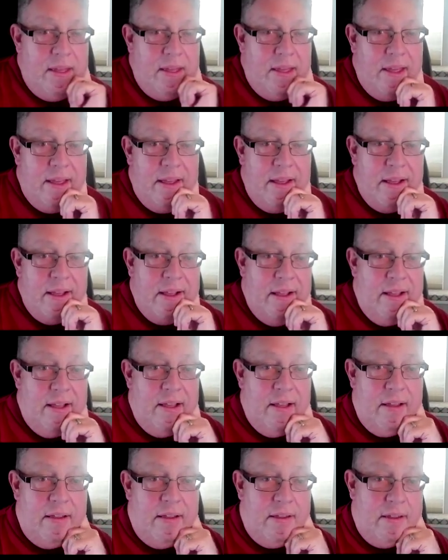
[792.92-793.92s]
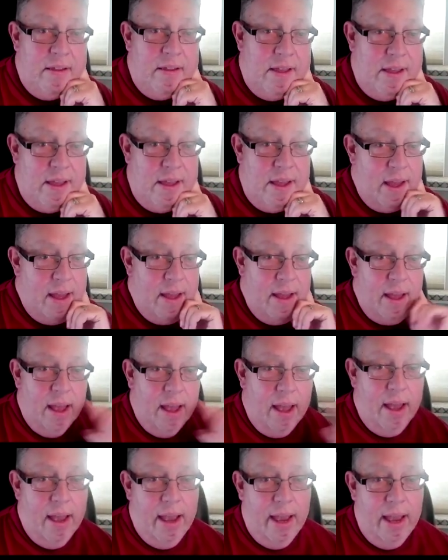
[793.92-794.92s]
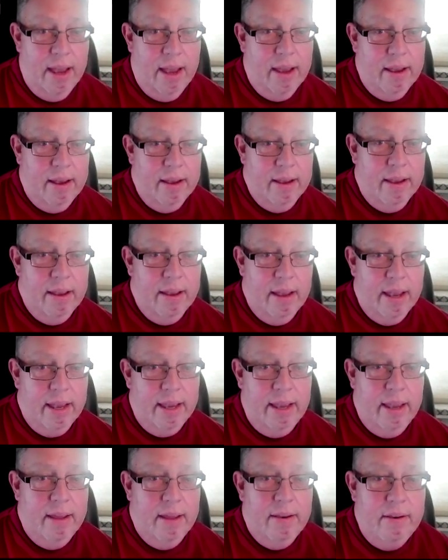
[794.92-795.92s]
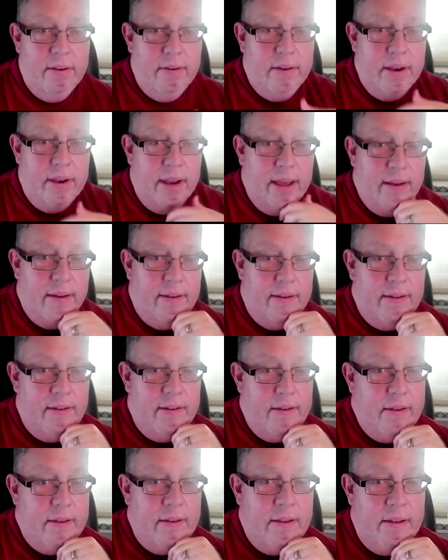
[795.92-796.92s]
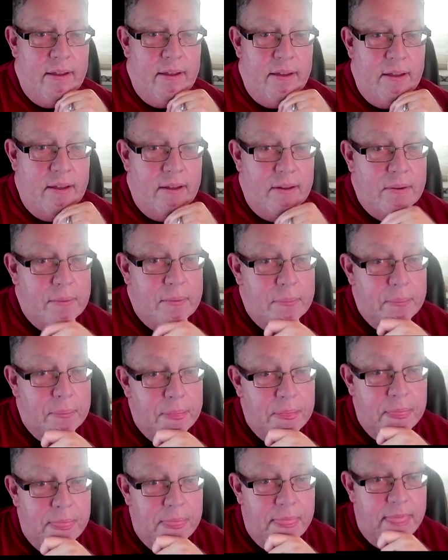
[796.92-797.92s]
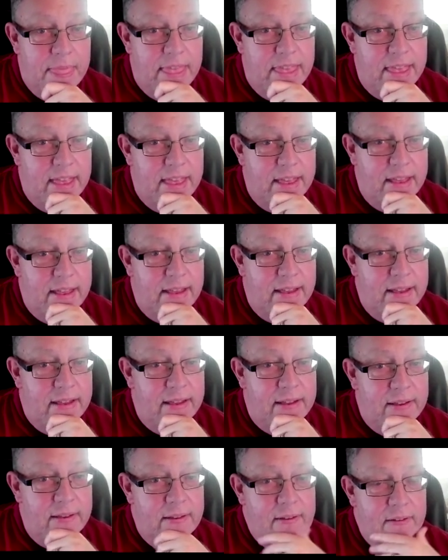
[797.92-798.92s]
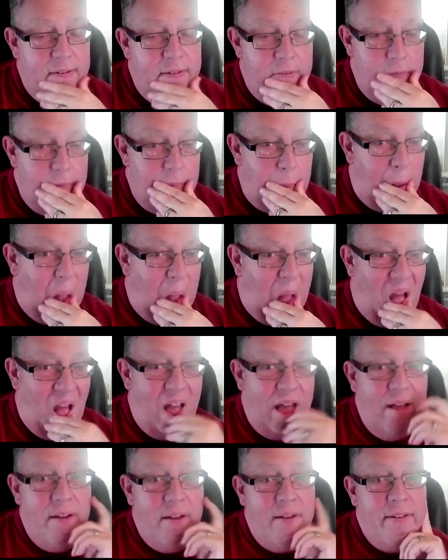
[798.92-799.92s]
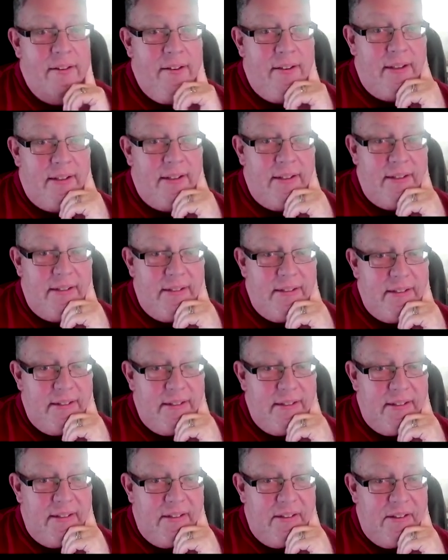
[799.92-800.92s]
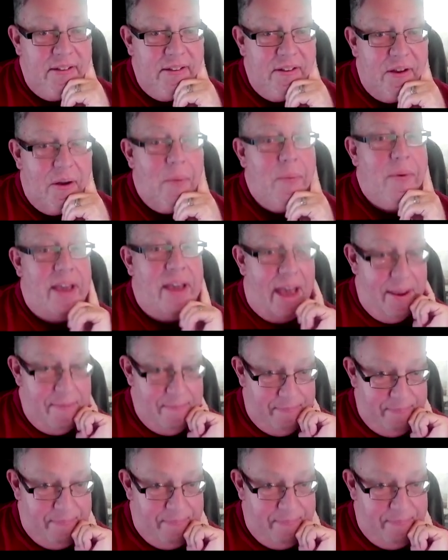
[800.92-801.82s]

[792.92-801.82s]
direct response books for lead generation. That's been my main capability. And